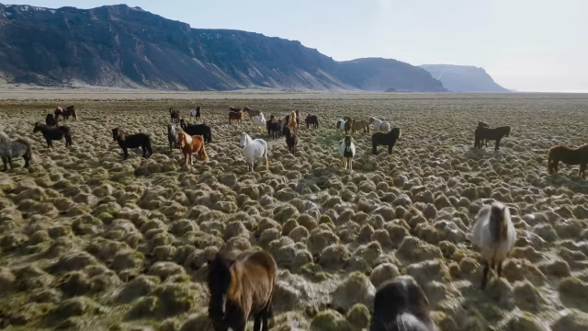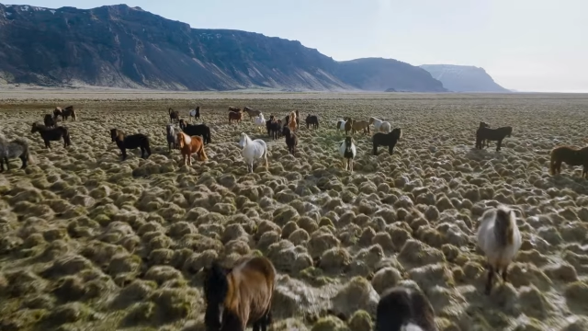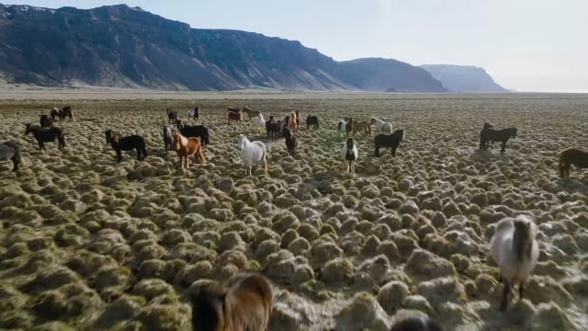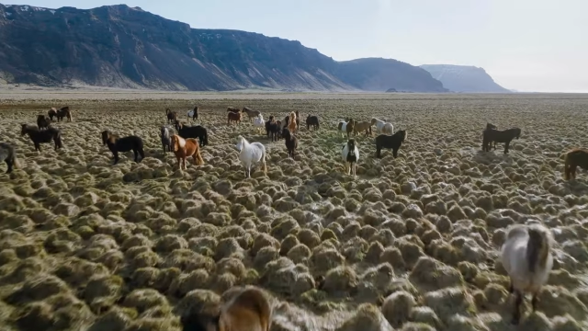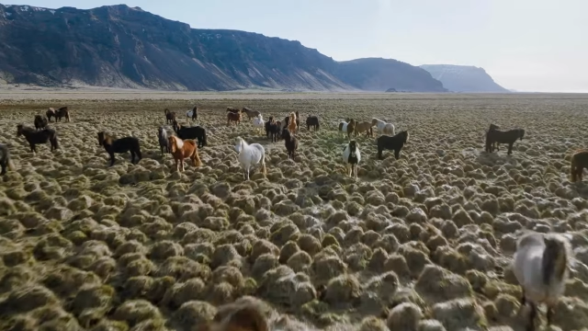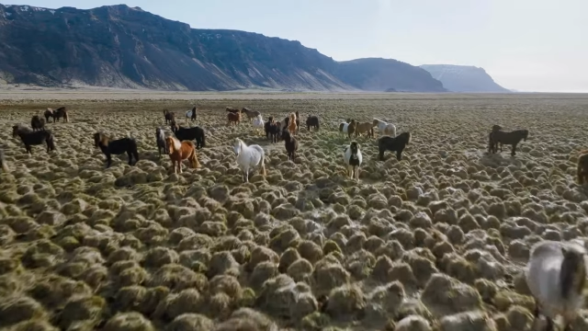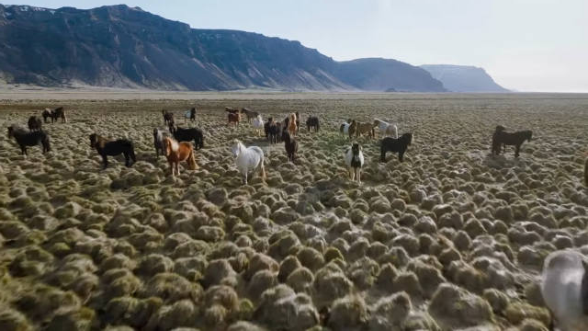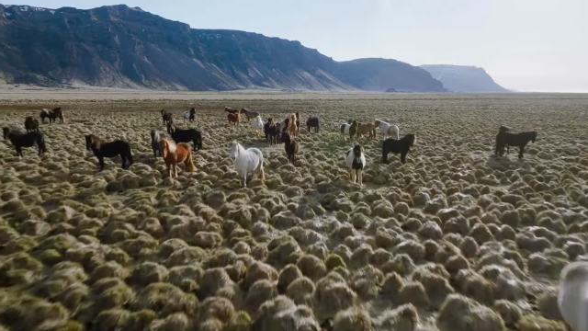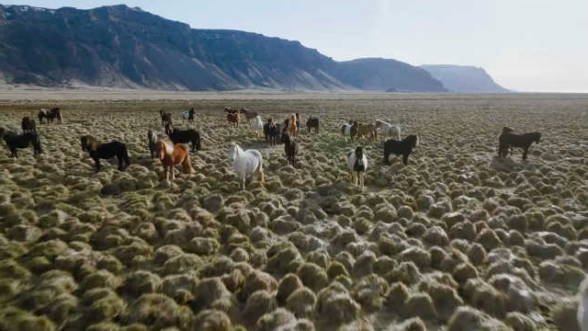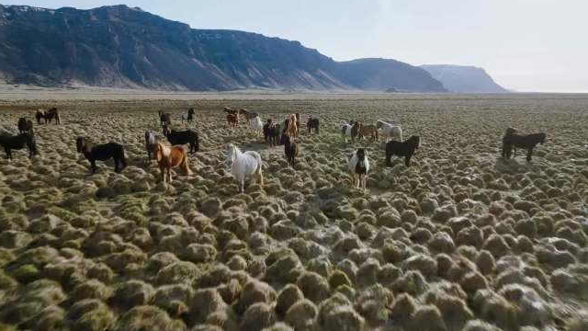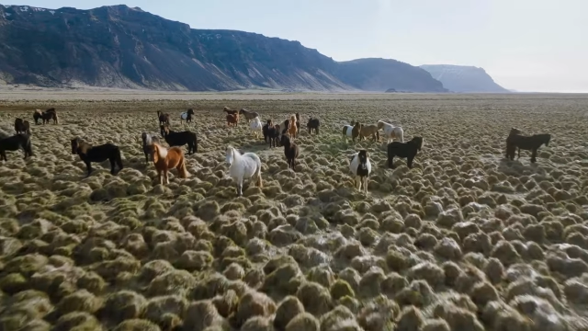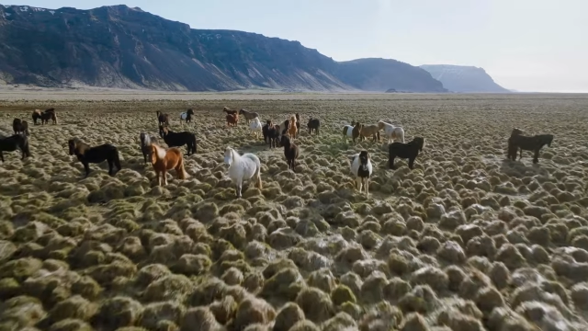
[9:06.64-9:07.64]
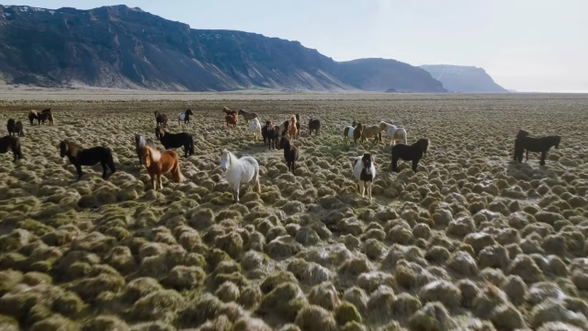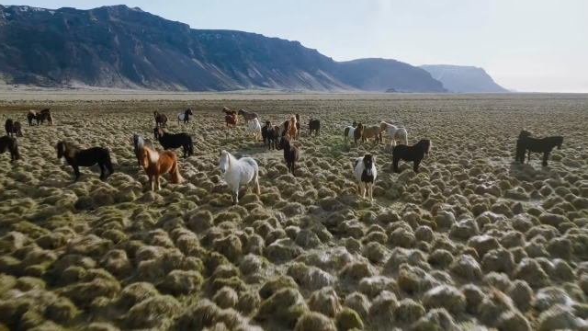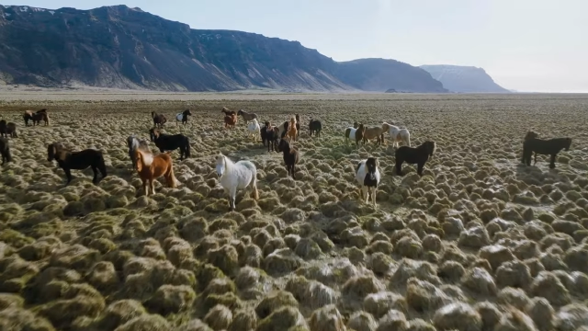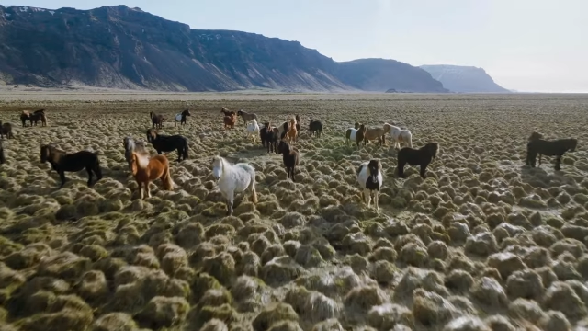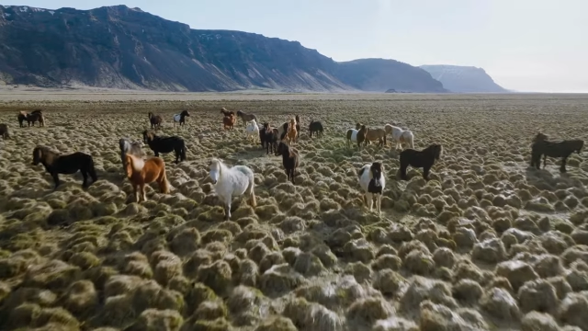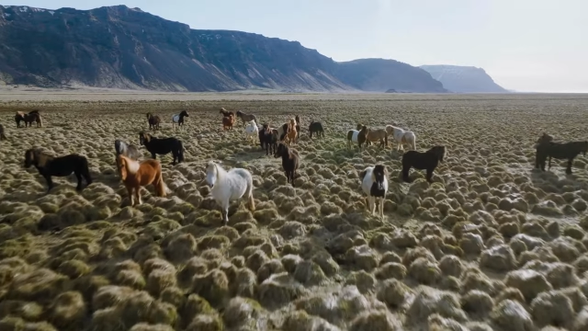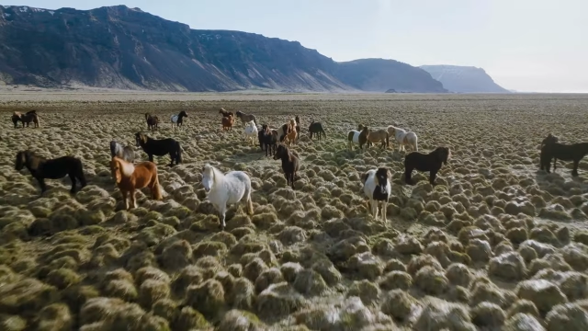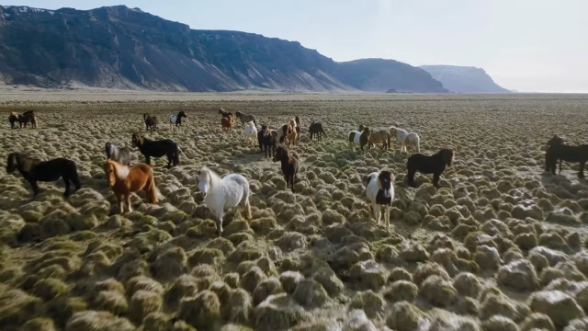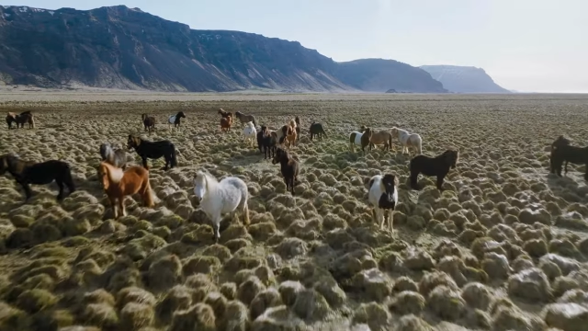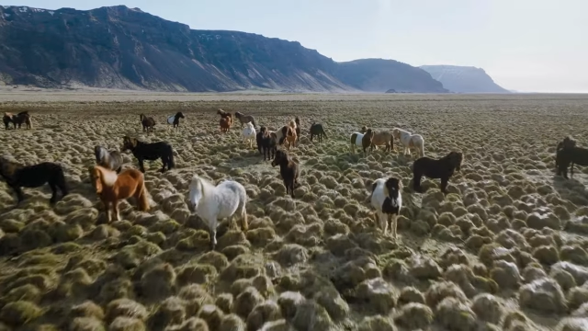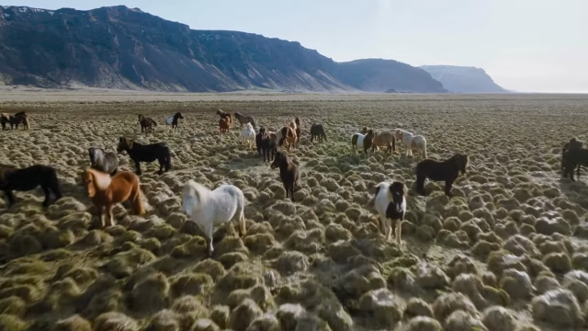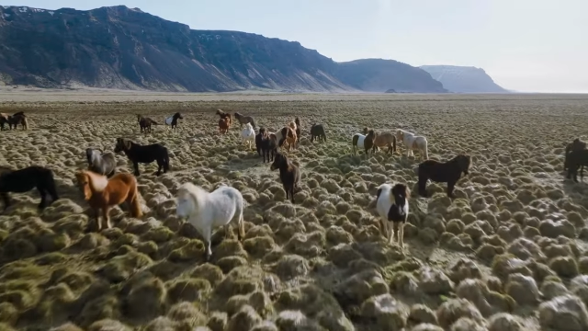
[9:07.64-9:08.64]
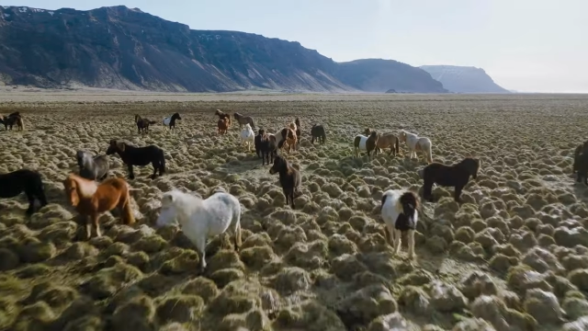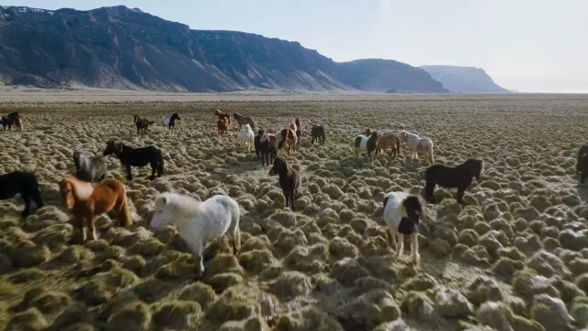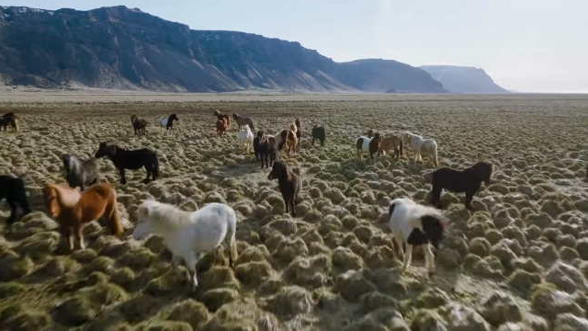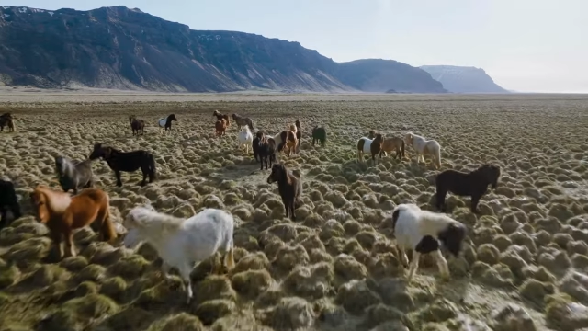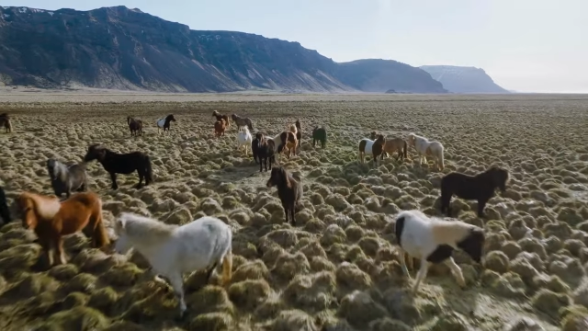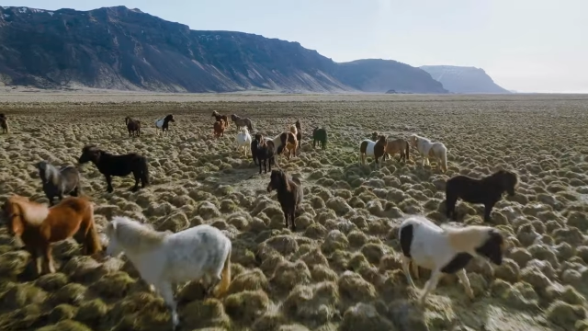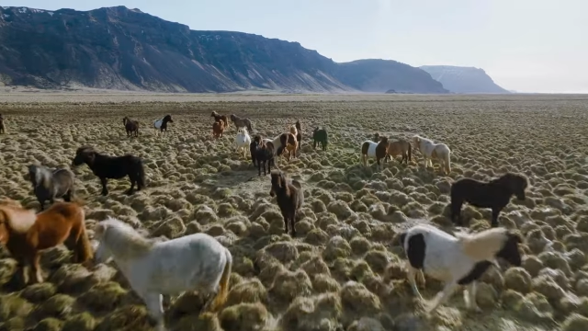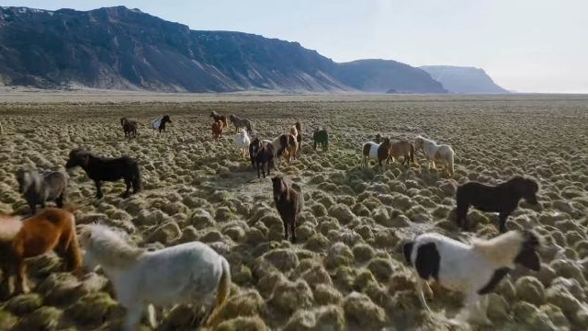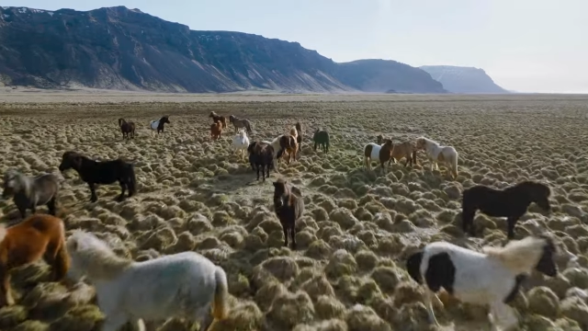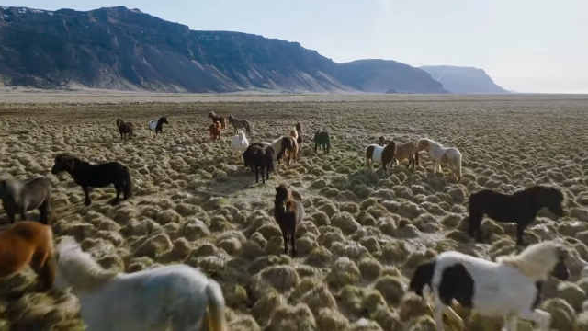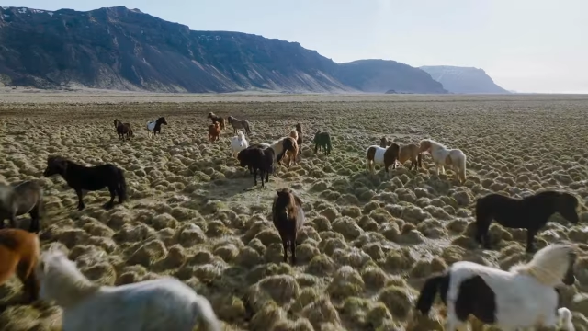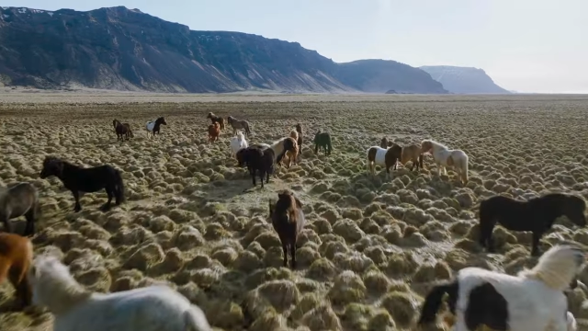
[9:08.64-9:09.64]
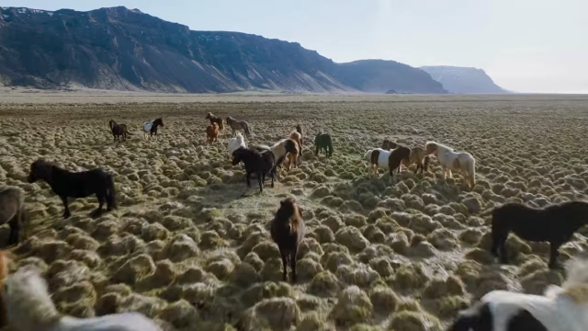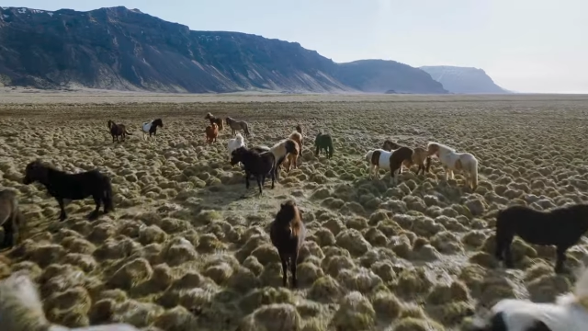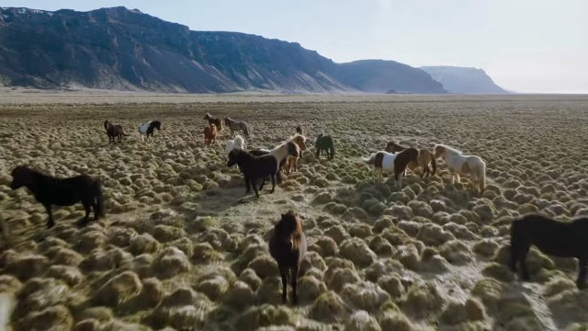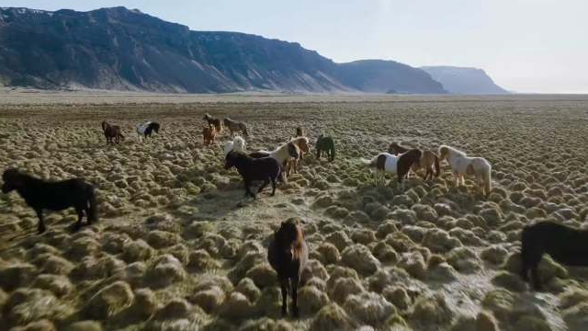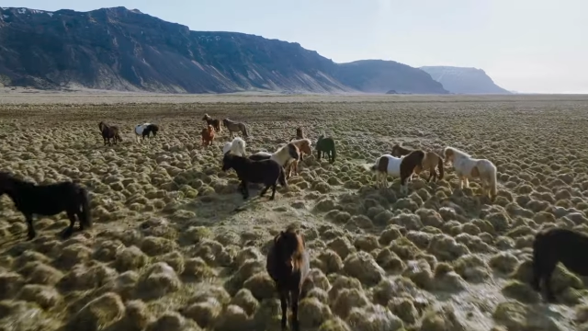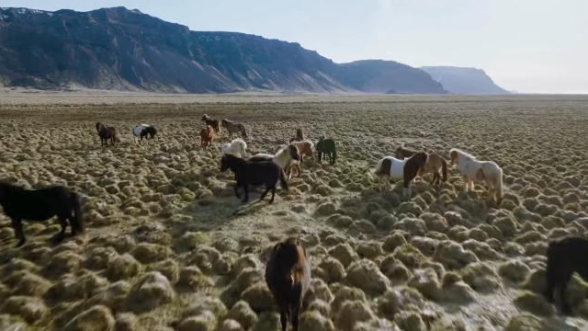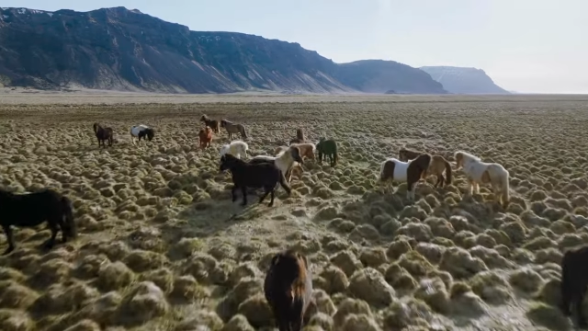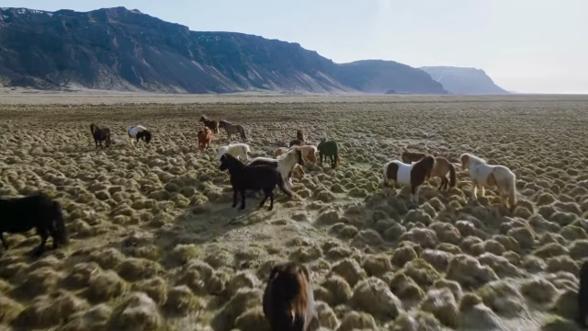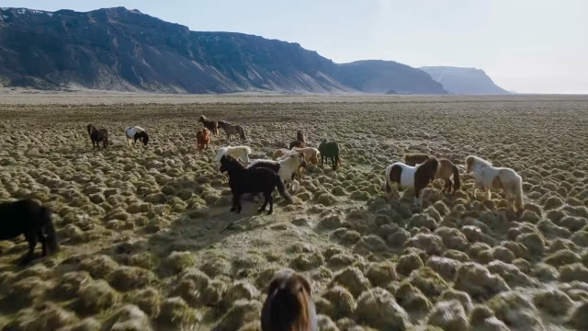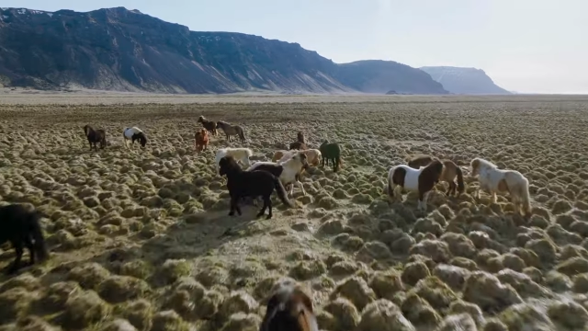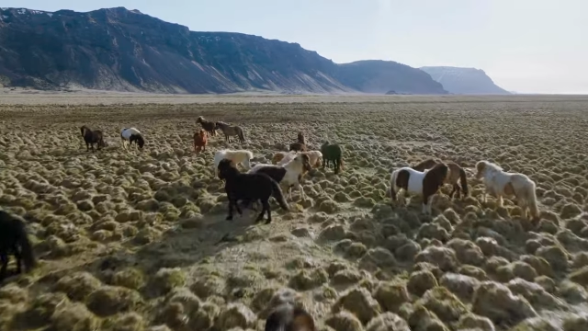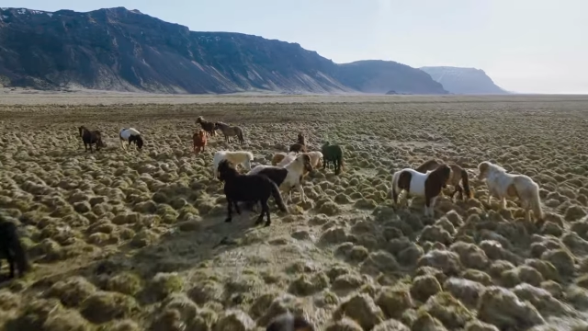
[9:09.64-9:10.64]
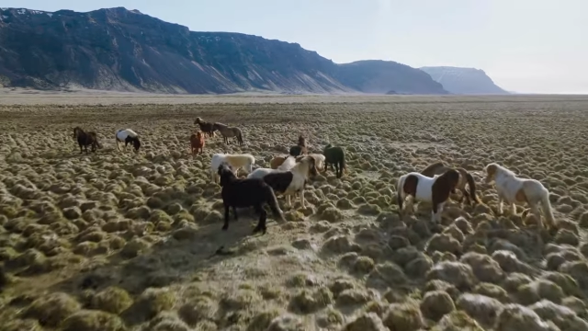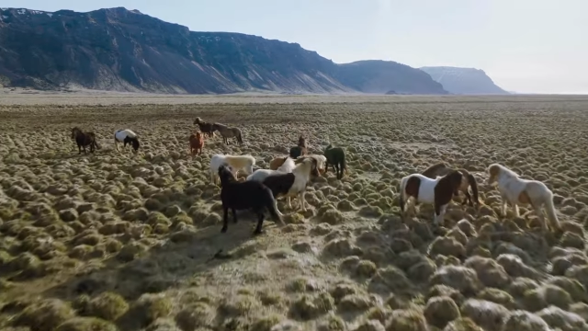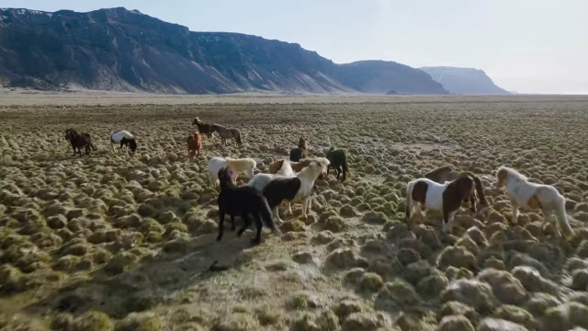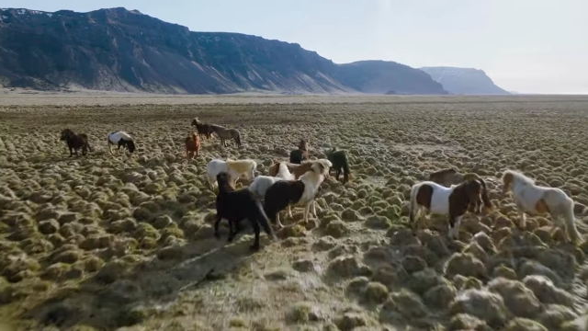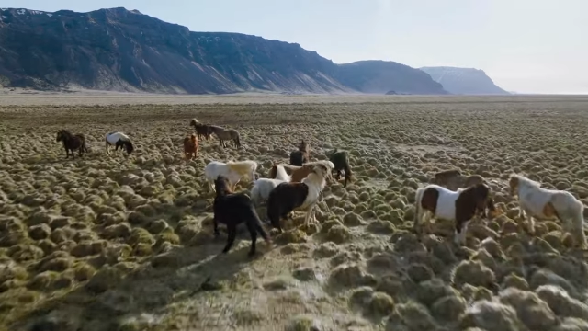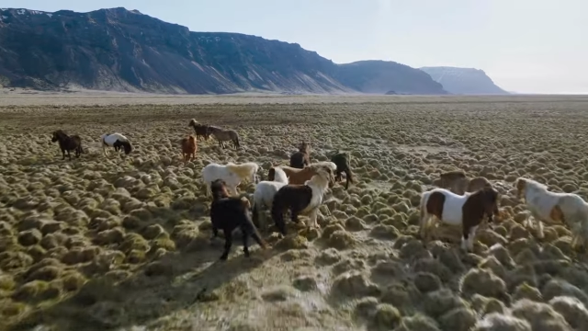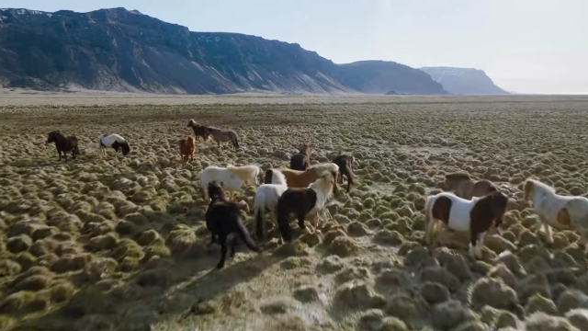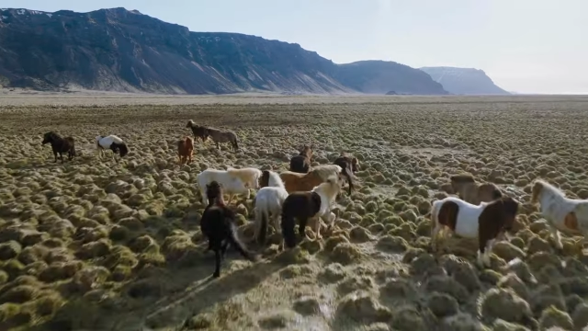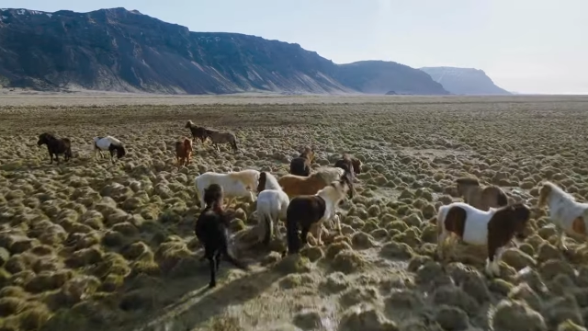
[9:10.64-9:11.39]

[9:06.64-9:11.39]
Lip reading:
No face is visible, so there are no lips to read.